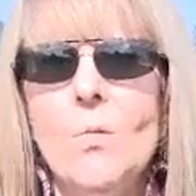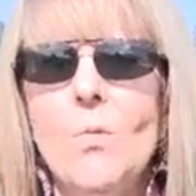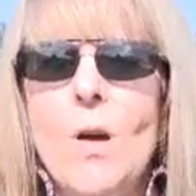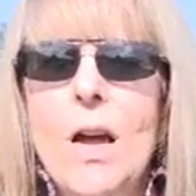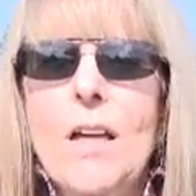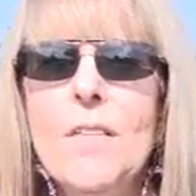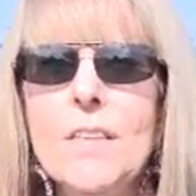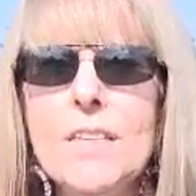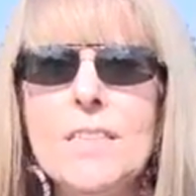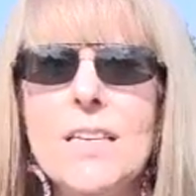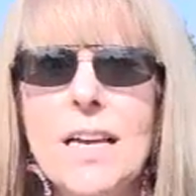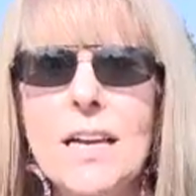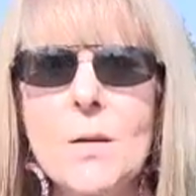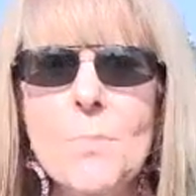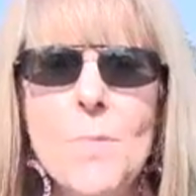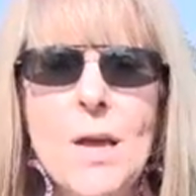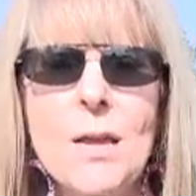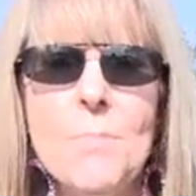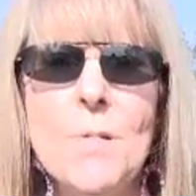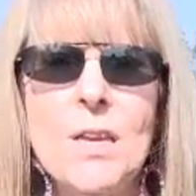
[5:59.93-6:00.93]
Well, the
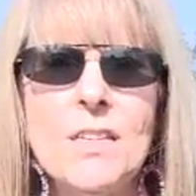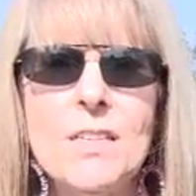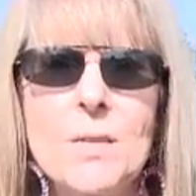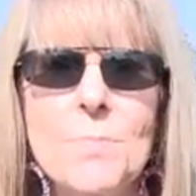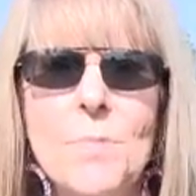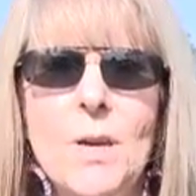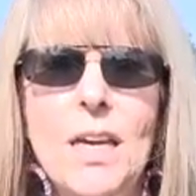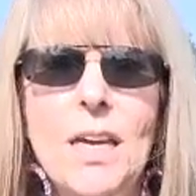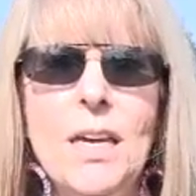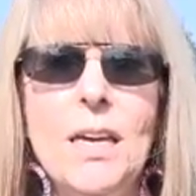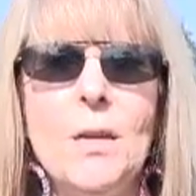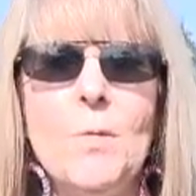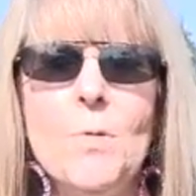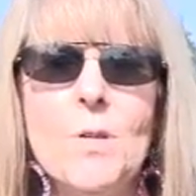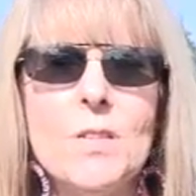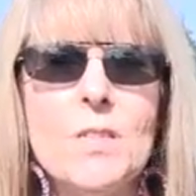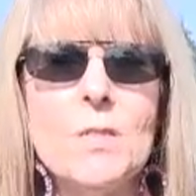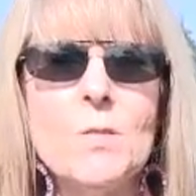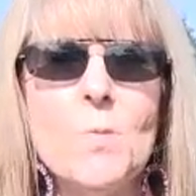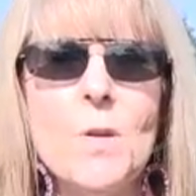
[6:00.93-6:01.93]
Second Amendment to me
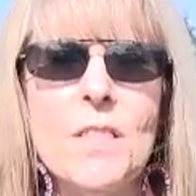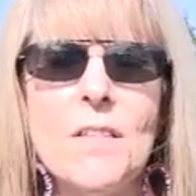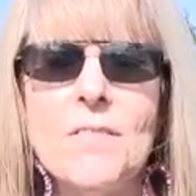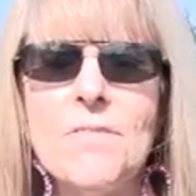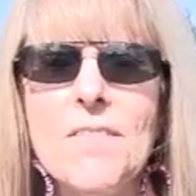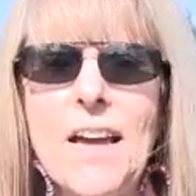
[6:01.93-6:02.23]
was when the